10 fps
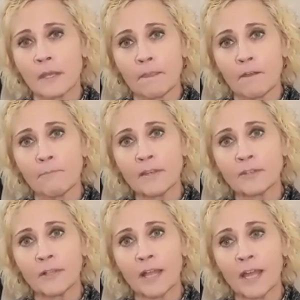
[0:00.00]
of
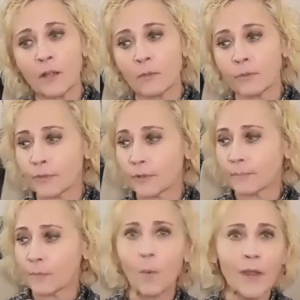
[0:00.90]
mental health
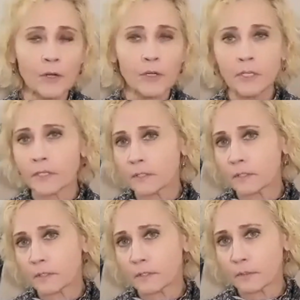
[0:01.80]

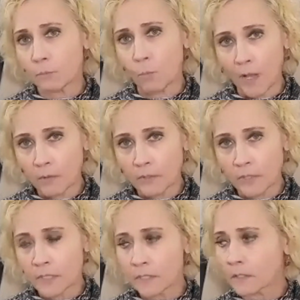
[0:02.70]
awareness
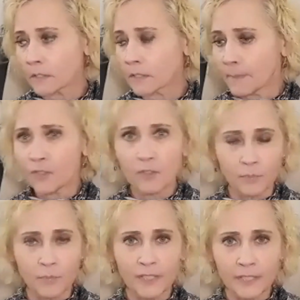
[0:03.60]
wellness because
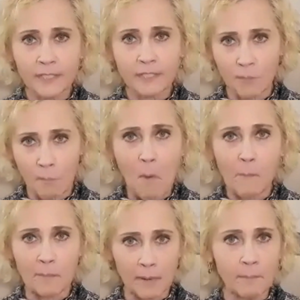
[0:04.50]
it really is a
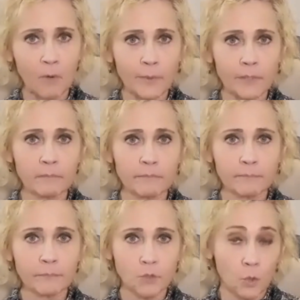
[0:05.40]
moment by moment
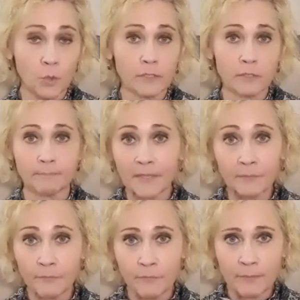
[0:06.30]
choice
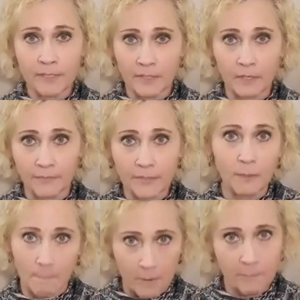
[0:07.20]
even for myself it's
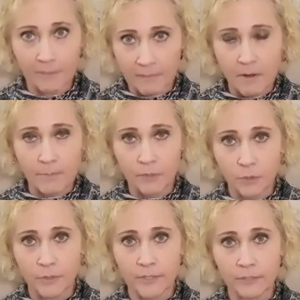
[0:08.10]
a moment by moment
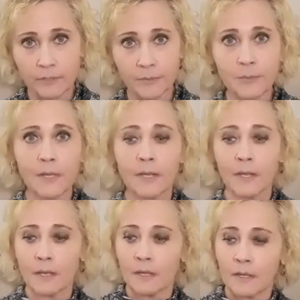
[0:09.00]
choice to
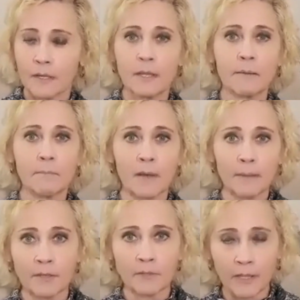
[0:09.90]
keep my
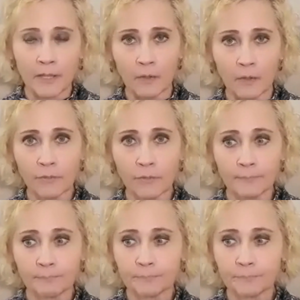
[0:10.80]
mental health
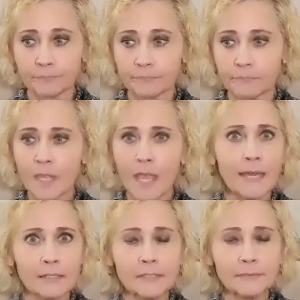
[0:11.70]
at
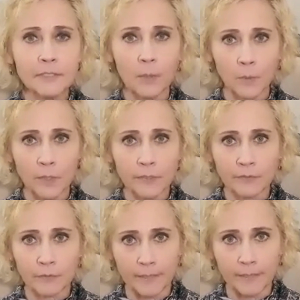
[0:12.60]
a level that works for
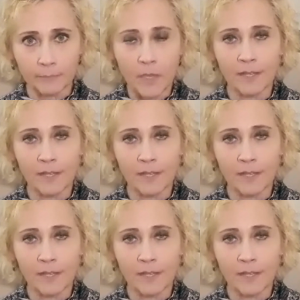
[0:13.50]
me.